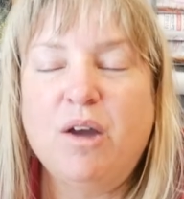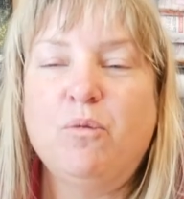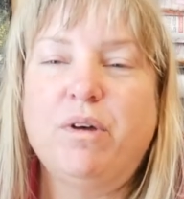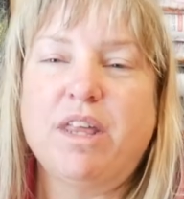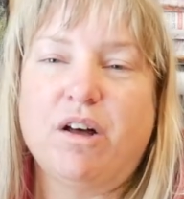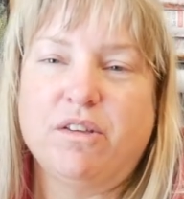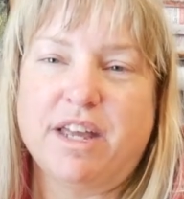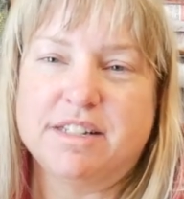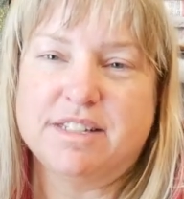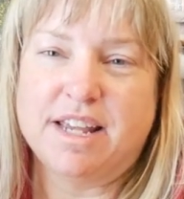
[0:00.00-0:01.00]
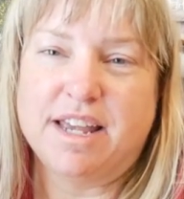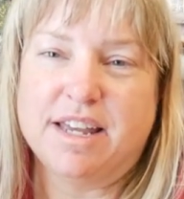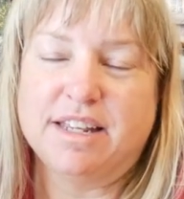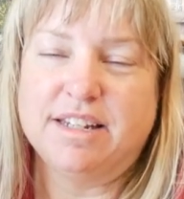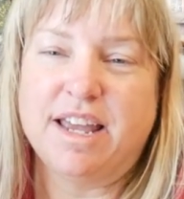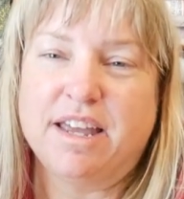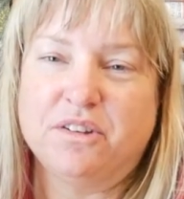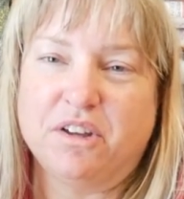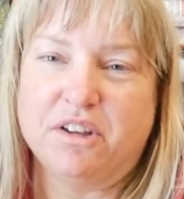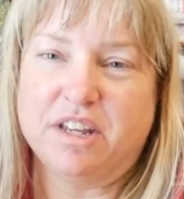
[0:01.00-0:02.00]
With all that said and
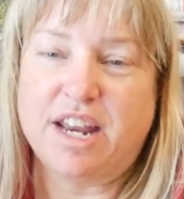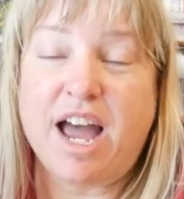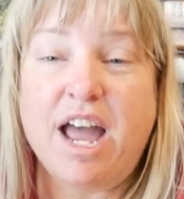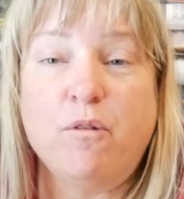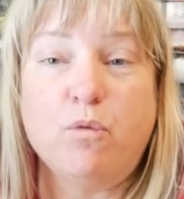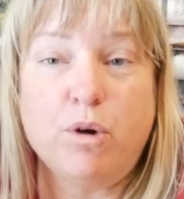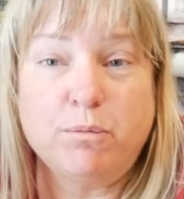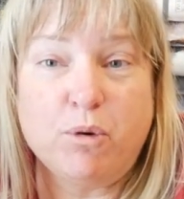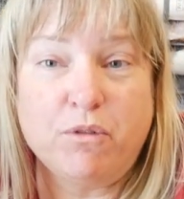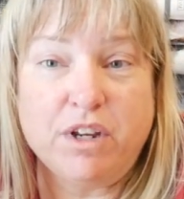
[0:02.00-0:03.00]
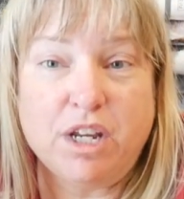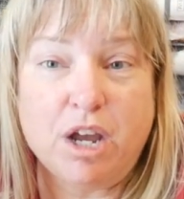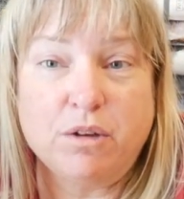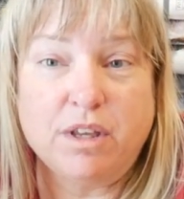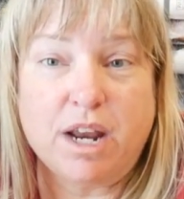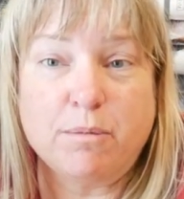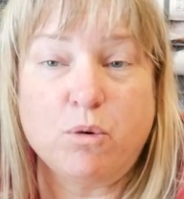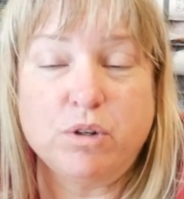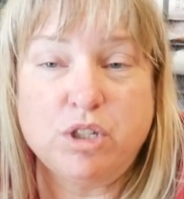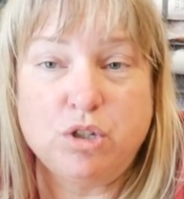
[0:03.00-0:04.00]
done, I have one more video that I'm
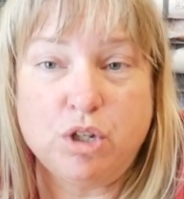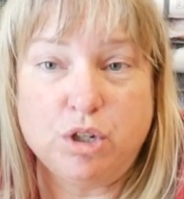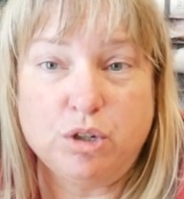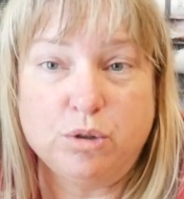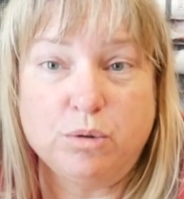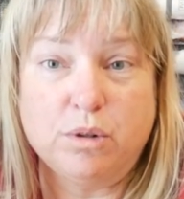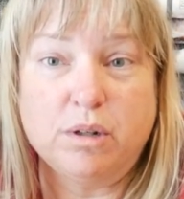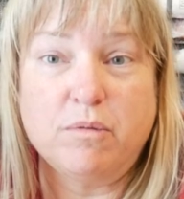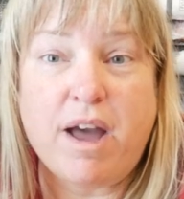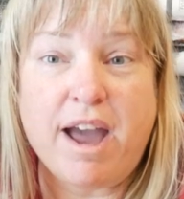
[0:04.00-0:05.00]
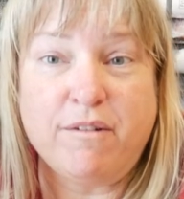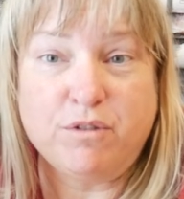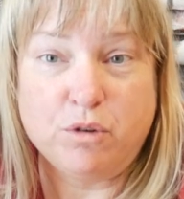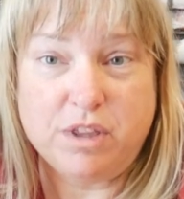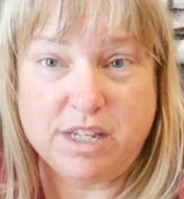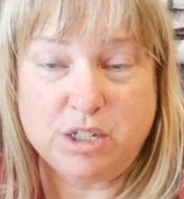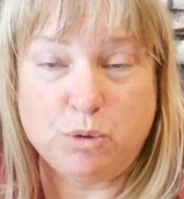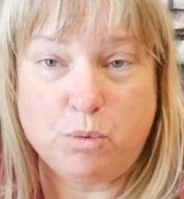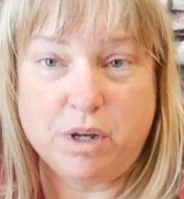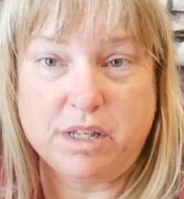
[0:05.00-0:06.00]
going to do after
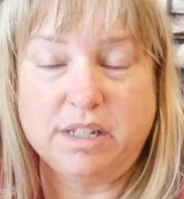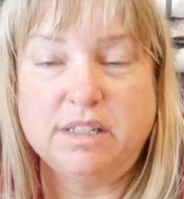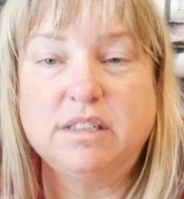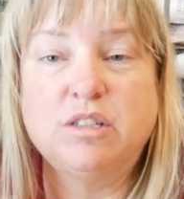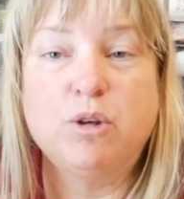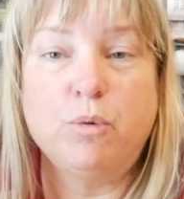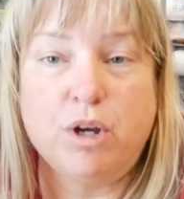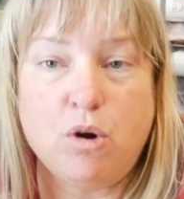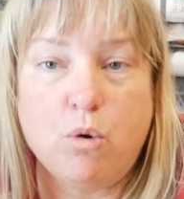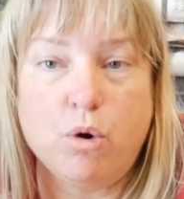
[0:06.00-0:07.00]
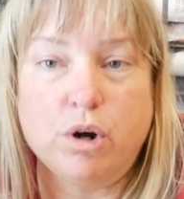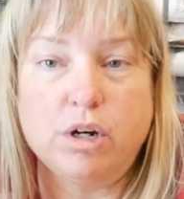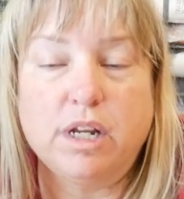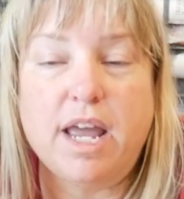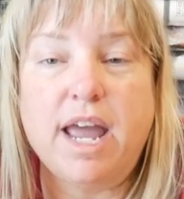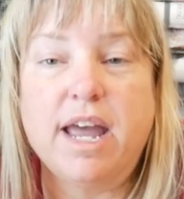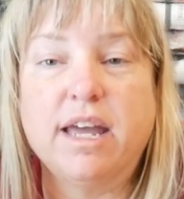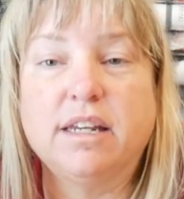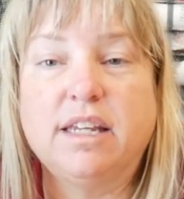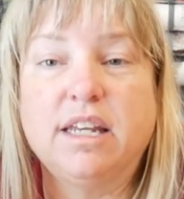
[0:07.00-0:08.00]
this one to record
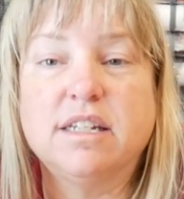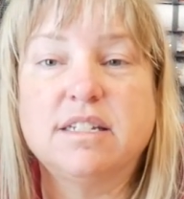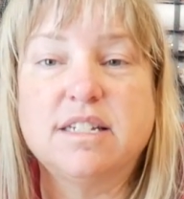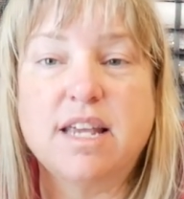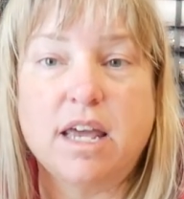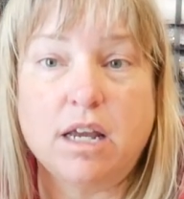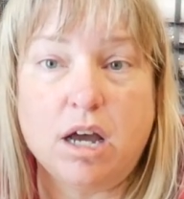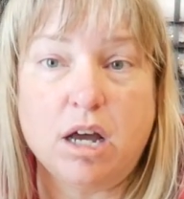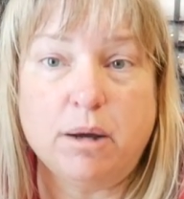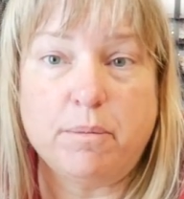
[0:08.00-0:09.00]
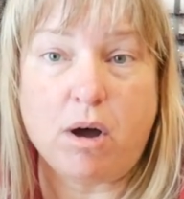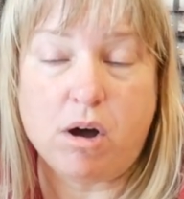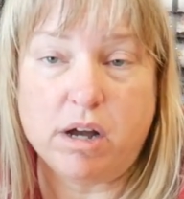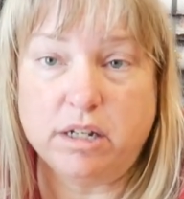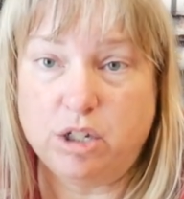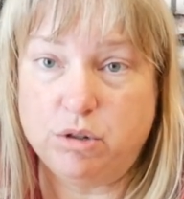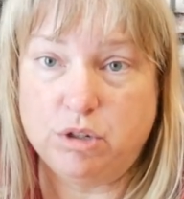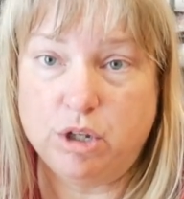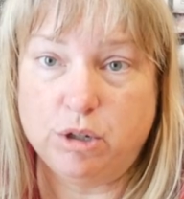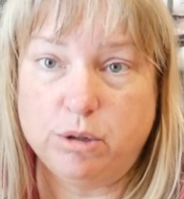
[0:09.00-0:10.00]
and get it set up on
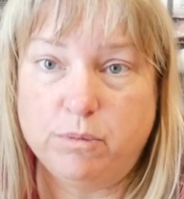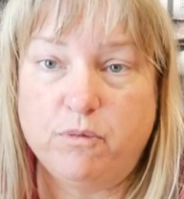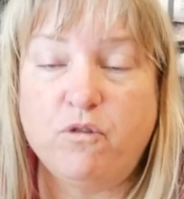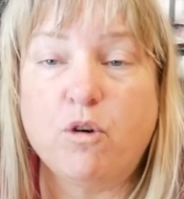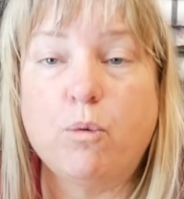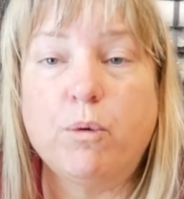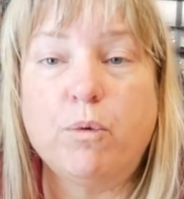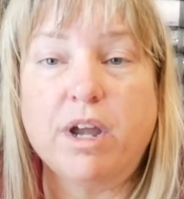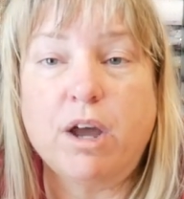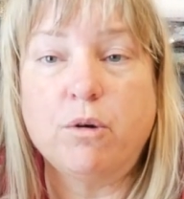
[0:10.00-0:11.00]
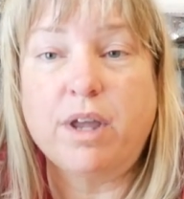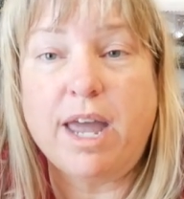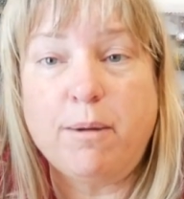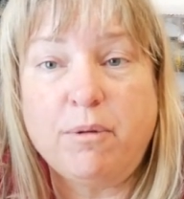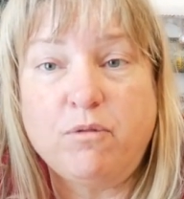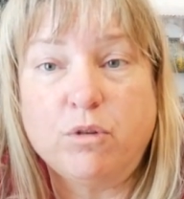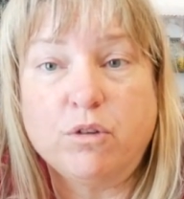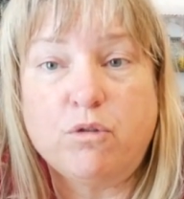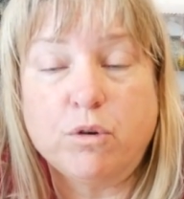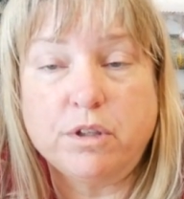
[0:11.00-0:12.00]
YouTube for when we go camping for the
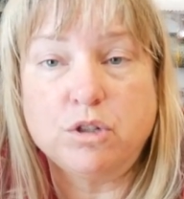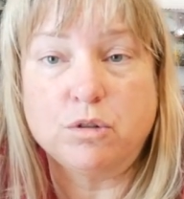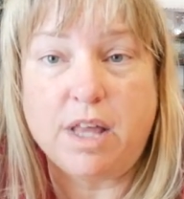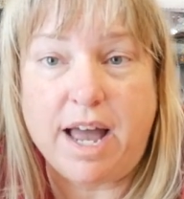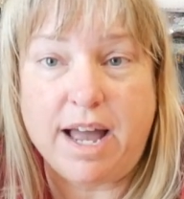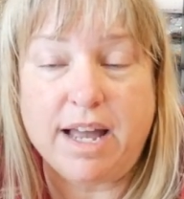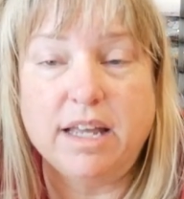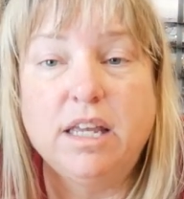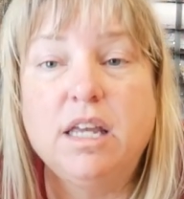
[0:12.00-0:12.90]
4th of July